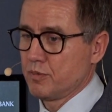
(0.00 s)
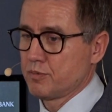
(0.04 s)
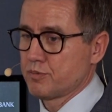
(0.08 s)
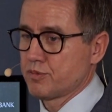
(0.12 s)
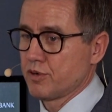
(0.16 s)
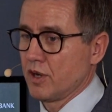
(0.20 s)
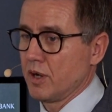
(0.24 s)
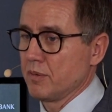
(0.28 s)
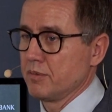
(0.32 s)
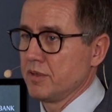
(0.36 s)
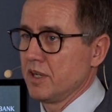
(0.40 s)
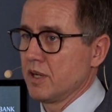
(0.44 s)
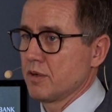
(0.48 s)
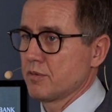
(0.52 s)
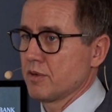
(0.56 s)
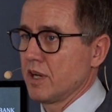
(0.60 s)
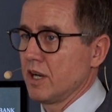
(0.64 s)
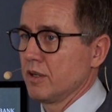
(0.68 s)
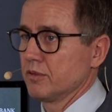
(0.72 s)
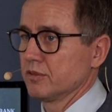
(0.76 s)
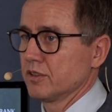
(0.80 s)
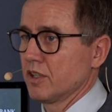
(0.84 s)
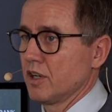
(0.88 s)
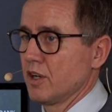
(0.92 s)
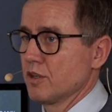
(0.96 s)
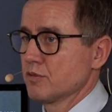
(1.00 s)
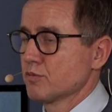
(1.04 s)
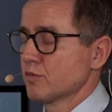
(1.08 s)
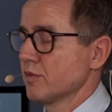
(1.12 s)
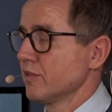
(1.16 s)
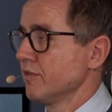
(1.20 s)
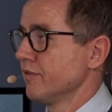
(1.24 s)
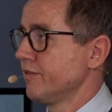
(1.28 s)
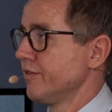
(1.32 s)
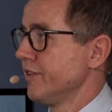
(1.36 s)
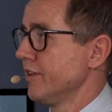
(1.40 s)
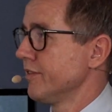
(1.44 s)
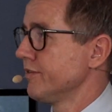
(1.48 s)
probably around
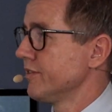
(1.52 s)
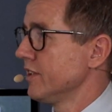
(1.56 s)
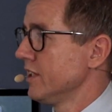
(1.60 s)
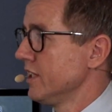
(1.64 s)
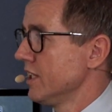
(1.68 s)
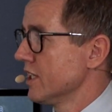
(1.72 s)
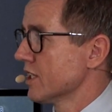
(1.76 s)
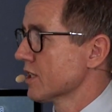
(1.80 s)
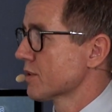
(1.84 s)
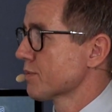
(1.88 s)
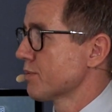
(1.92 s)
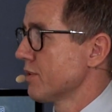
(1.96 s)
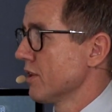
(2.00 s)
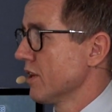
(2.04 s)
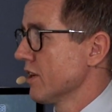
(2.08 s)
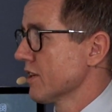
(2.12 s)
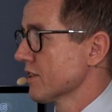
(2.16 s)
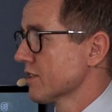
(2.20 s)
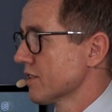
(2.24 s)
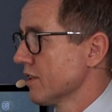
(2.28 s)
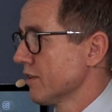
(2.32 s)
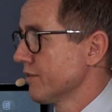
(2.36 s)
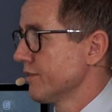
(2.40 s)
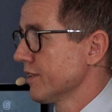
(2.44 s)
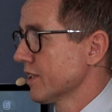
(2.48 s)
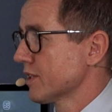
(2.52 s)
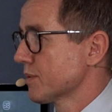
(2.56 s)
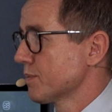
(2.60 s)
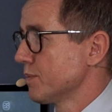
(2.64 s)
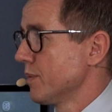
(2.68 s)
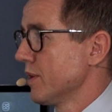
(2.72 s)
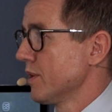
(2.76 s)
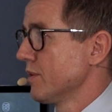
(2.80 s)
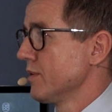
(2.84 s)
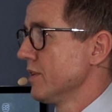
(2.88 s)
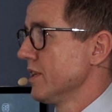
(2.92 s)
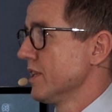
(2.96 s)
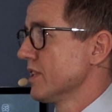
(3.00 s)
150 years plus of
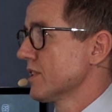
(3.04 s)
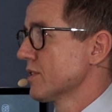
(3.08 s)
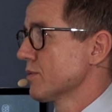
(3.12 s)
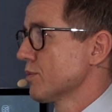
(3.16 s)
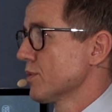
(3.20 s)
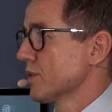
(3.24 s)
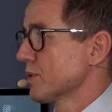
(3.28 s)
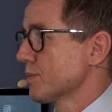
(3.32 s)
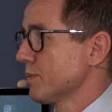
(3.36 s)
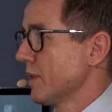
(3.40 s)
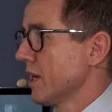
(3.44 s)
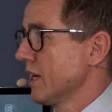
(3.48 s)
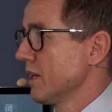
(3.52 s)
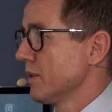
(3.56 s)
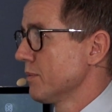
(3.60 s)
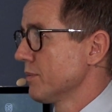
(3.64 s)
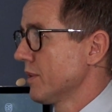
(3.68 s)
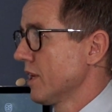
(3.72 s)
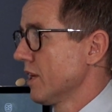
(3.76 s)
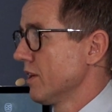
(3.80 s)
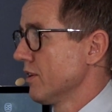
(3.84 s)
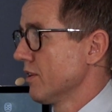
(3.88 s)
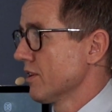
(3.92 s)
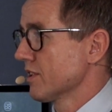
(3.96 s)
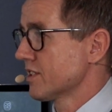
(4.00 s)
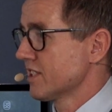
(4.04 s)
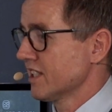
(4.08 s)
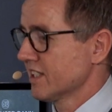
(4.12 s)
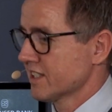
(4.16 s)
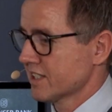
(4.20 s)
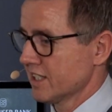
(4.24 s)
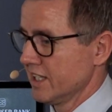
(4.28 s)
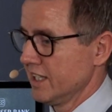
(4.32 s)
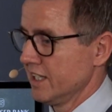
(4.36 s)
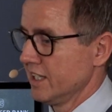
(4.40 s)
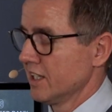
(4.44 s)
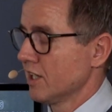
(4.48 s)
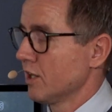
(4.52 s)
experience with spinal biologics
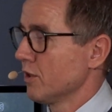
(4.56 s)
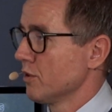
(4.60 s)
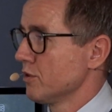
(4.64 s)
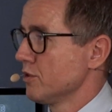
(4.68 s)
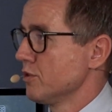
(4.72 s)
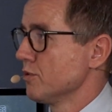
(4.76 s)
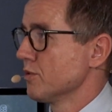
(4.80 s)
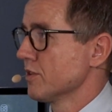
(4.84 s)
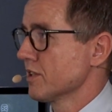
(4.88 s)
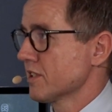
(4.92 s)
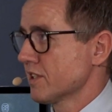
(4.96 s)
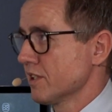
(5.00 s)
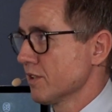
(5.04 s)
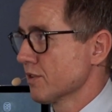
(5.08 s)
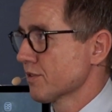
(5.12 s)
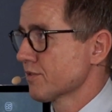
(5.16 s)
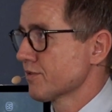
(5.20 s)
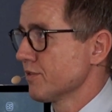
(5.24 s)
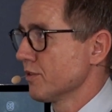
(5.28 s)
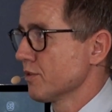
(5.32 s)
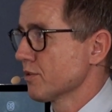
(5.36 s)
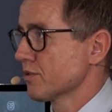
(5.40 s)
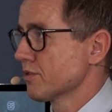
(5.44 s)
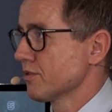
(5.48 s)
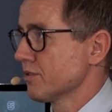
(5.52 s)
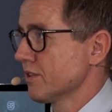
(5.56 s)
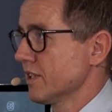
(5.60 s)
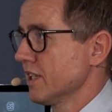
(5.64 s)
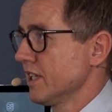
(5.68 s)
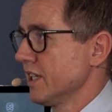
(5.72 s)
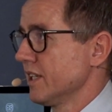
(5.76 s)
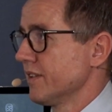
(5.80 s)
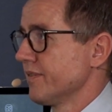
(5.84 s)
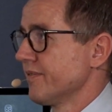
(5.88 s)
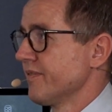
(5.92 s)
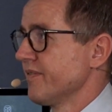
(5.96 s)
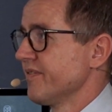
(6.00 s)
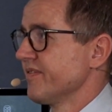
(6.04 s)
in our US sales force
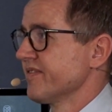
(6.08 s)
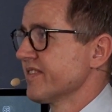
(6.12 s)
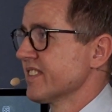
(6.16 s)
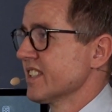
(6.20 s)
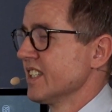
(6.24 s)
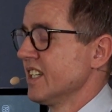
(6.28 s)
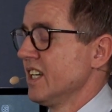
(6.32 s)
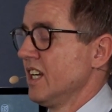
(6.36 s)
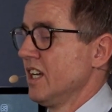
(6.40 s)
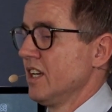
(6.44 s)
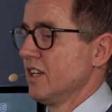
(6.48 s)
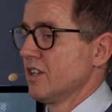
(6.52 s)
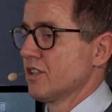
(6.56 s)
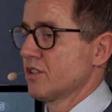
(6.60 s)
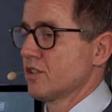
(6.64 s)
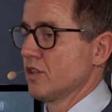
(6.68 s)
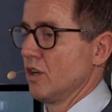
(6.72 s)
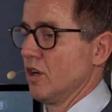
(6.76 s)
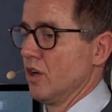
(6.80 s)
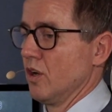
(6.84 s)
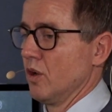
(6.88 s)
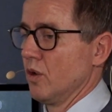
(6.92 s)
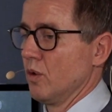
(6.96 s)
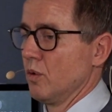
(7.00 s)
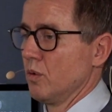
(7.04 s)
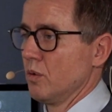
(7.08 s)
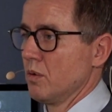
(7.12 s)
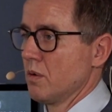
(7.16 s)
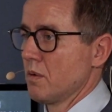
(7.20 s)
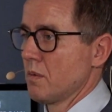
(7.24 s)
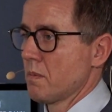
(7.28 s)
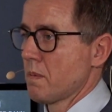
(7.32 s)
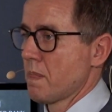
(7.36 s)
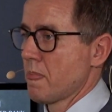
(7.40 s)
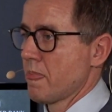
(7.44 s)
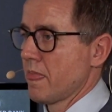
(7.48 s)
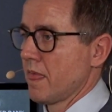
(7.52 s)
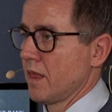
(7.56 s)
today. So
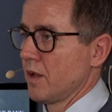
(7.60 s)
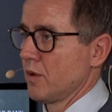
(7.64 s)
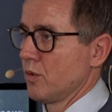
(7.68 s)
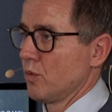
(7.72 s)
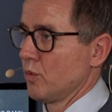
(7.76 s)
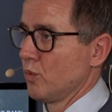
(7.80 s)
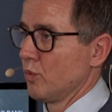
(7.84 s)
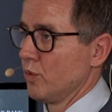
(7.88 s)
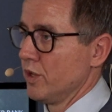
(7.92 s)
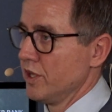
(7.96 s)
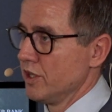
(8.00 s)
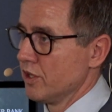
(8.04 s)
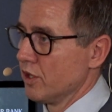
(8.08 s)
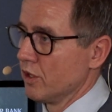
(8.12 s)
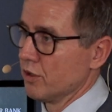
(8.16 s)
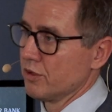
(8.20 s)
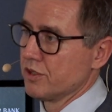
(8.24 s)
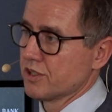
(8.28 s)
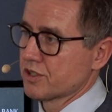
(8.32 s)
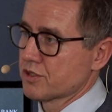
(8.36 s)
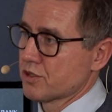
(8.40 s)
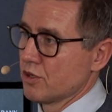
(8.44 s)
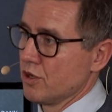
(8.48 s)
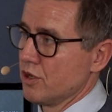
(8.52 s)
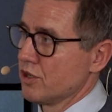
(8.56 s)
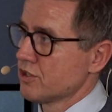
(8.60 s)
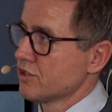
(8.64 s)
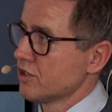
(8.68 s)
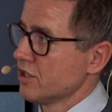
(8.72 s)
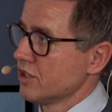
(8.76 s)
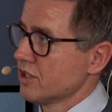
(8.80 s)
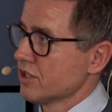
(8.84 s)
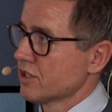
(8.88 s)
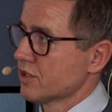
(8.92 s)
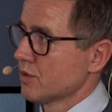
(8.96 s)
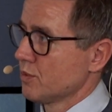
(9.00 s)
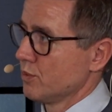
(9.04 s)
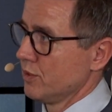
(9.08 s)
we know the
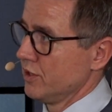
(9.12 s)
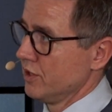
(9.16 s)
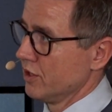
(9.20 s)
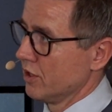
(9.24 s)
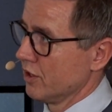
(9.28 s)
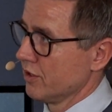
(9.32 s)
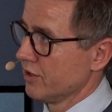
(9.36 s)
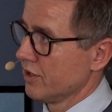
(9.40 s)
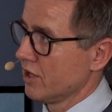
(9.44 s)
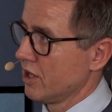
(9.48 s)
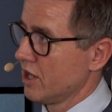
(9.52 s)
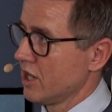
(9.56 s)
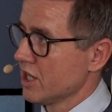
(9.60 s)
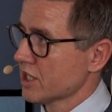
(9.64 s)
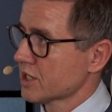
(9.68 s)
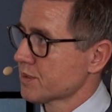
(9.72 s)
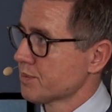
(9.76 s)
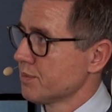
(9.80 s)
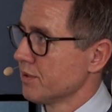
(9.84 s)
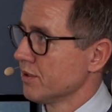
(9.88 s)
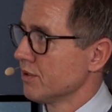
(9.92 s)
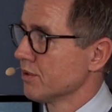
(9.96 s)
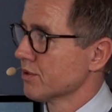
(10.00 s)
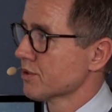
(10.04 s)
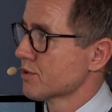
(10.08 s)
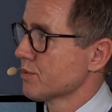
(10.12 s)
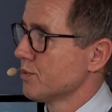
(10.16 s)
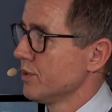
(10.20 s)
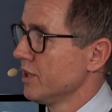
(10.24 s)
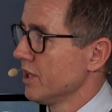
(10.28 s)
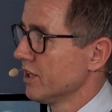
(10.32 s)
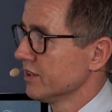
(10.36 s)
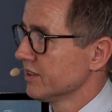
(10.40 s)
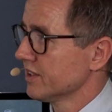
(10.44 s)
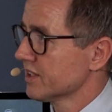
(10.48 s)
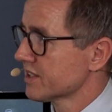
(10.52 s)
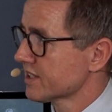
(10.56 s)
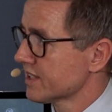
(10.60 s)
surgeons, we know the hospitals, we
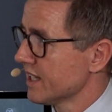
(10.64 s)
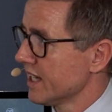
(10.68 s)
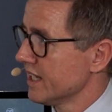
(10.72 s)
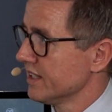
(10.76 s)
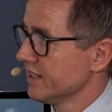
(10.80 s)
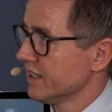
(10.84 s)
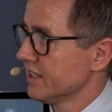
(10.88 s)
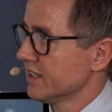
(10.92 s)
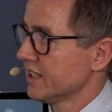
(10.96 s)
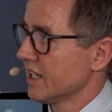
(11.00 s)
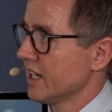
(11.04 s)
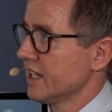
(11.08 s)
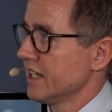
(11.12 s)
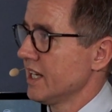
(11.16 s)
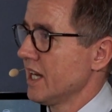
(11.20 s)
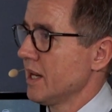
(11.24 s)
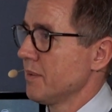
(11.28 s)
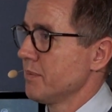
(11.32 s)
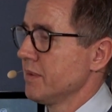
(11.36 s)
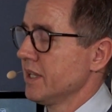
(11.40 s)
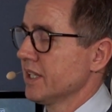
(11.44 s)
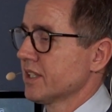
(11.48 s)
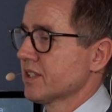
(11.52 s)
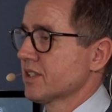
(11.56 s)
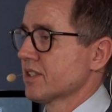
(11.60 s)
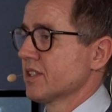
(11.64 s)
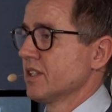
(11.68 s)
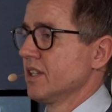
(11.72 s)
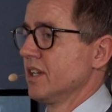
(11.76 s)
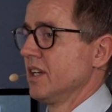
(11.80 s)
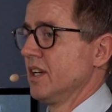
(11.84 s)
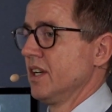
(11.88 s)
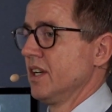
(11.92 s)
understand the dynamics.